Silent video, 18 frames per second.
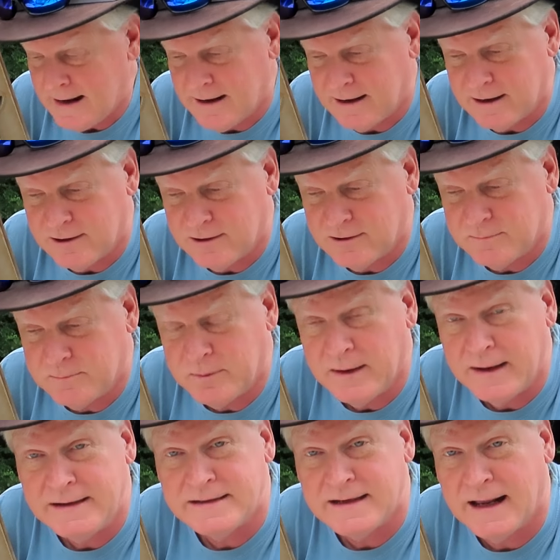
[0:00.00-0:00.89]
a
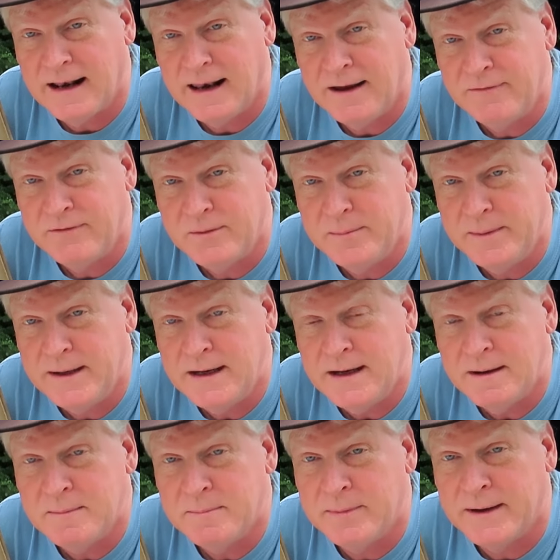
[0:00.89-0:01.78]
place I love to
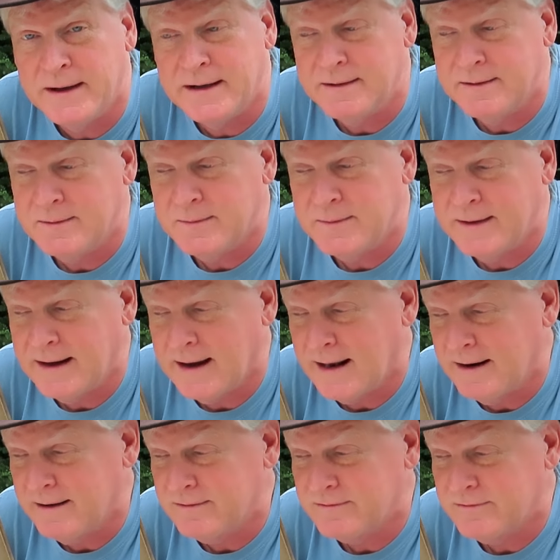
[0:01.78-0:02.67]
be, but we
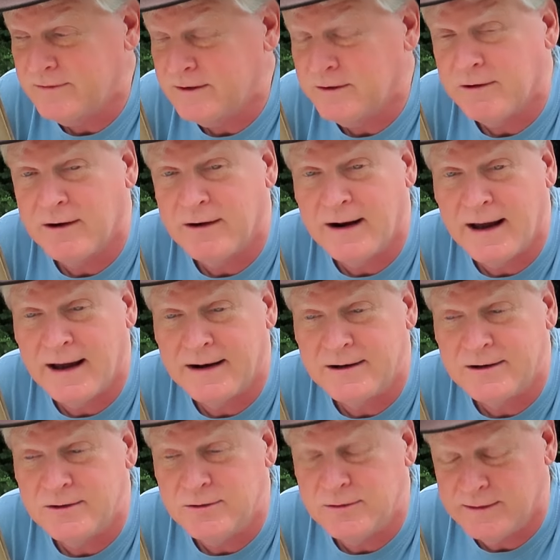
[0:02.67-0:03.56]
gotta figure out how to do